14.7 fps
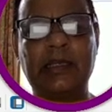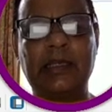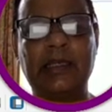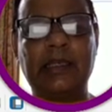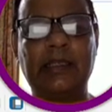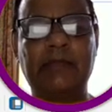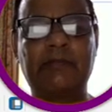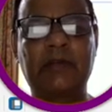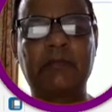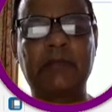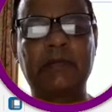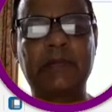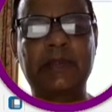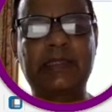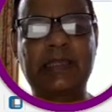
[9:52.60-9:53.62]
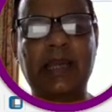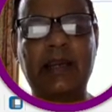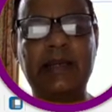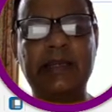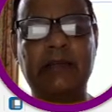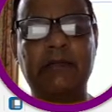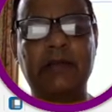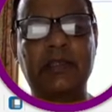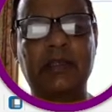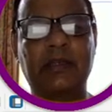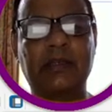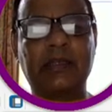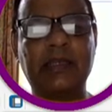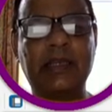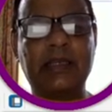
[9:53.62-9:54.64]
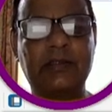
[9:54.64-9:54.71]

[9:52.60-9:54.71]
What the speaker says: in the form of a starred equation.